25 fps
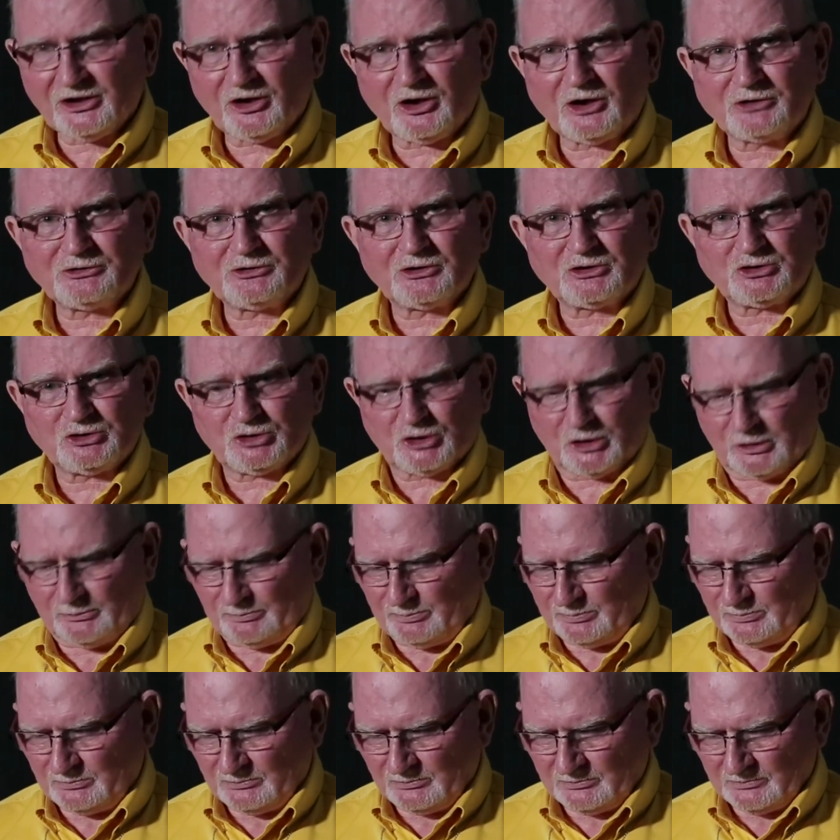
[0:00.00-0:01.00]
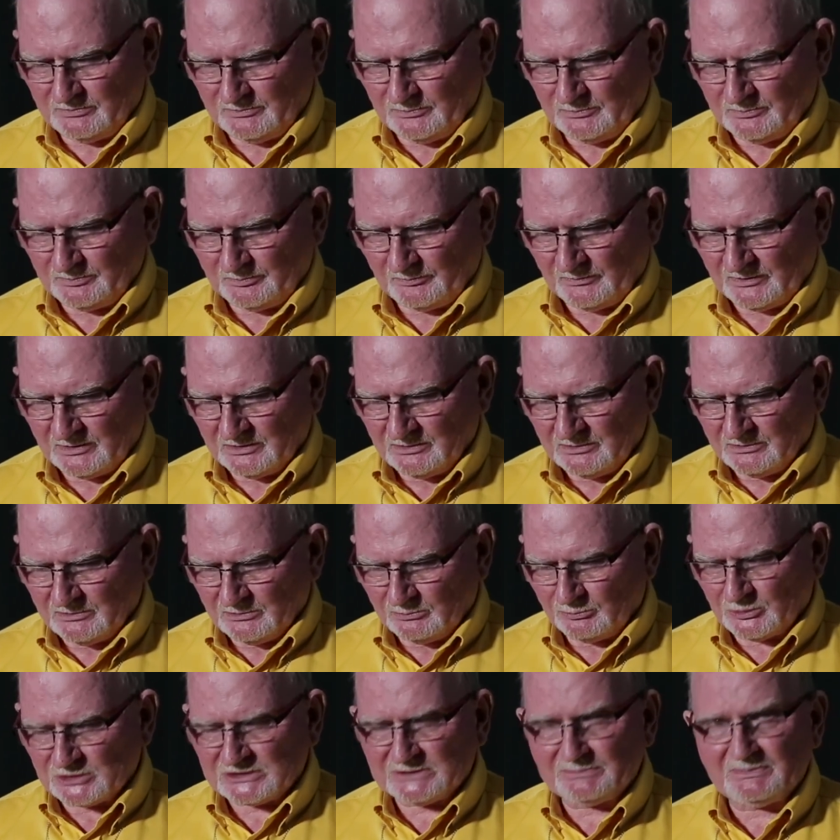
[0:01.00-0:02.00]
on the top
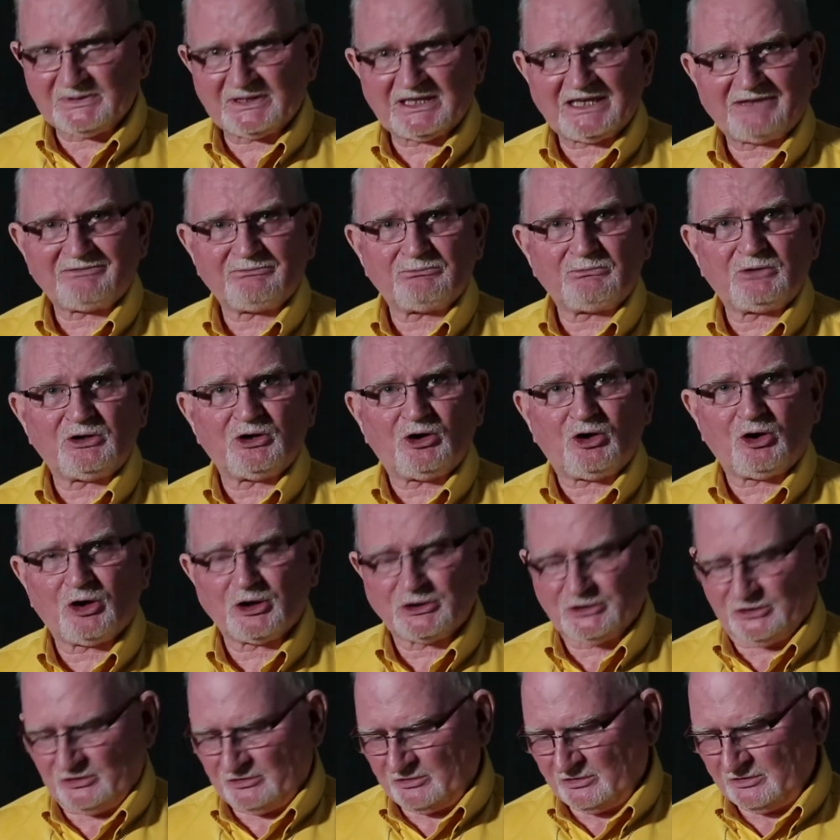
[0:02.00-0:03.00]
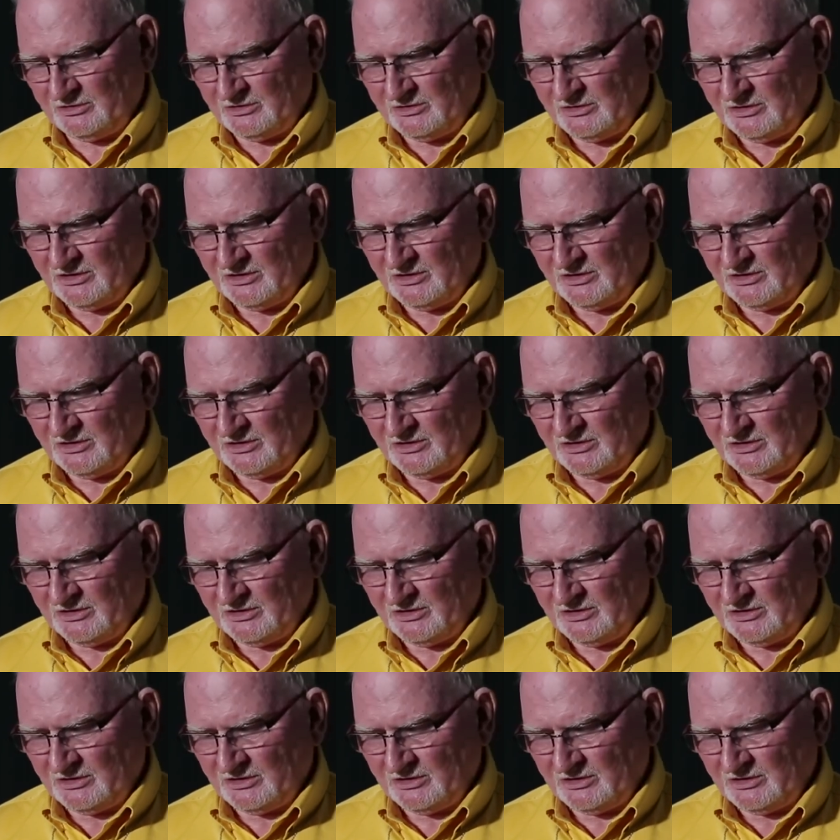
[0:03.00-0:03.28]
was to be given the honour